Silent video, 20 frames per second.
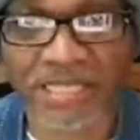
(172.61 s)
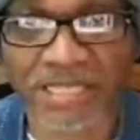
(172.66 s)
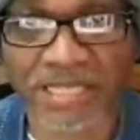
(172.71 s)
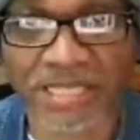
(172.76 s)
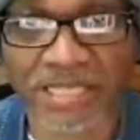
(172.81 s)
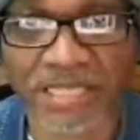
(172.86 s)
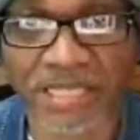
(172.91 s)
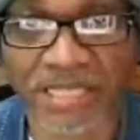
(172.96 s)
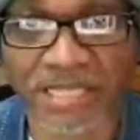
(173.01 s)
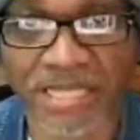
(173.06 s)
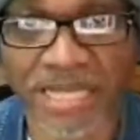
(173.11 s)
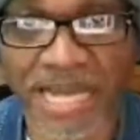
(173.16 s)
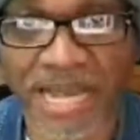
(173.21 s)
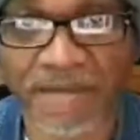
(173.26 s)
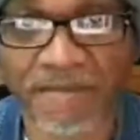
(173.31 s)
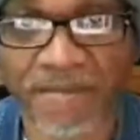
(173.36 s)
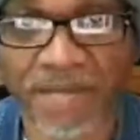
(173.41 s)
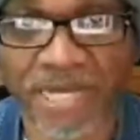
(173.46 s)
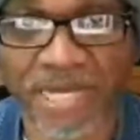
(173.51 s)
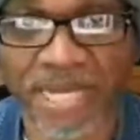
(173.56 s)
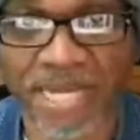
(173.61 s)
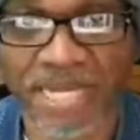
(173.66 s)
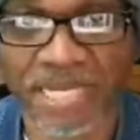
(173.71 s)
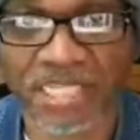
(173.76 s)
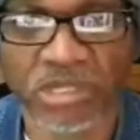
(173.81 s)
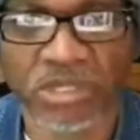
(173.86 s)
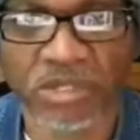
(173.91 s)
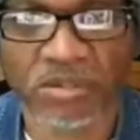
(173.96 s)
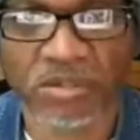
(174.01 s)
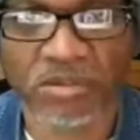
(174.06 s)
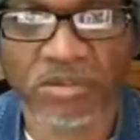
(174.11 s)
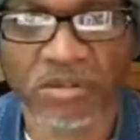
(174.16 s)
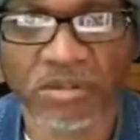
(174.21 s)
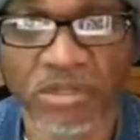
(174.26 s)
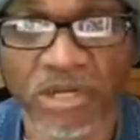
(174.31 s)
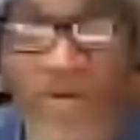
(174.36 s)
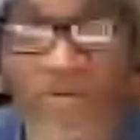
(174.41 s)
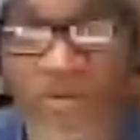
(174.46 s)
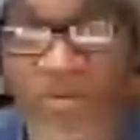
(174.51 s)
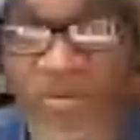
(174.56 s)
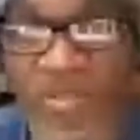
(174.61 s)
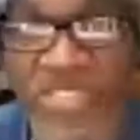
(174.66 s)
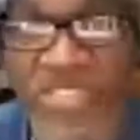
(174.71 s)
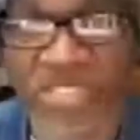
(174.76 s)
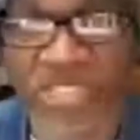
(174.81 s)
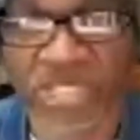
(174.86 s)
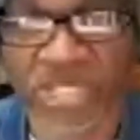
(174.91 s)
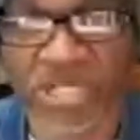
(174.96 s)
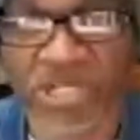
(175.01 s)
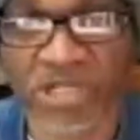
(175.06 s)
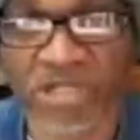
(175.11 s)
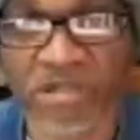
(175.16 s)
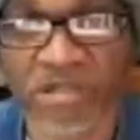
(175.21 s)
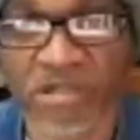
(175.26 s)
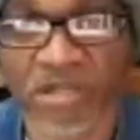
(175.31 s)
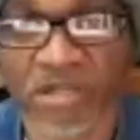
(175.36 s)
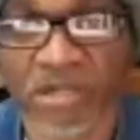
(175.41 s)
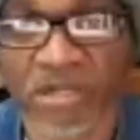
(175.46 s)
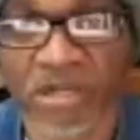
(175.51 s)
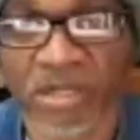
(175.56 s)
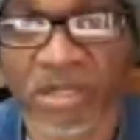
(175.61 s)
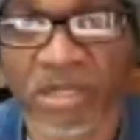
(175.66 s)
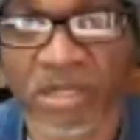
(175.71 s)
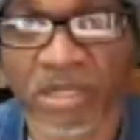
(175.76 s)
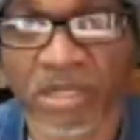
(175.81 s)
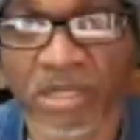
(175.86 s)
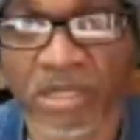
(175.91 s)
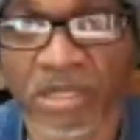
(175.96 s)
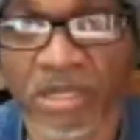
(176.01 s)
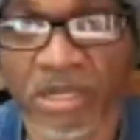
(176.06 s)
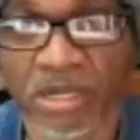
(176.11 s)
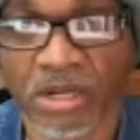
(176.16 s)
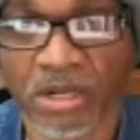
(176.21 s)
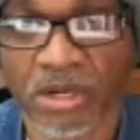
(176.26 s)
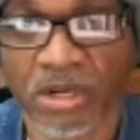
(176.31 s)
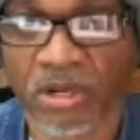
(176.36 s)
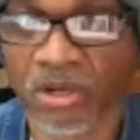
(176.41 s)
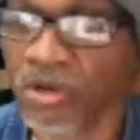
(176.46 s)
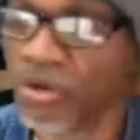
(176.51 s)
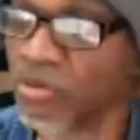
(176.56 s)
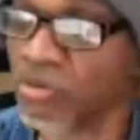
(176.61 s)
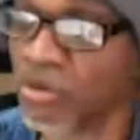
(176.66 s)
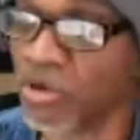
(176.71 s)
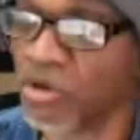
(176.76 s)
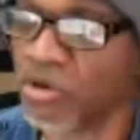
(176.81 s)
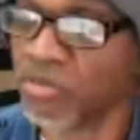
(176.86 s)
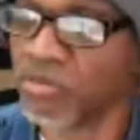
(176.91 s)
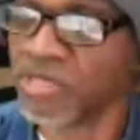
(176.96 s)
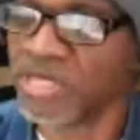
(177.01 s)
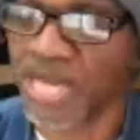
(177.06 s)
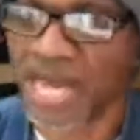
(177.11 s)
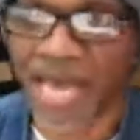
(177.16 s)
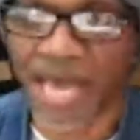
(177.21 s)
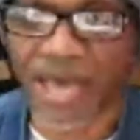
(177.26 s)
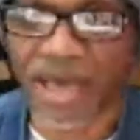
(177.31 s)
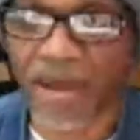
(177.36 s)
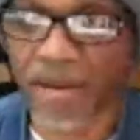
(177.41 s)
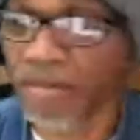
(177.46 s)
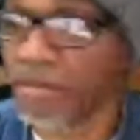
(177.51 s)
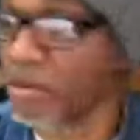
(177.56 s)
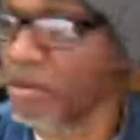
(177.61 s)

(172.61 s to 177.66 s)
application window. No, we want to share Chrome tab.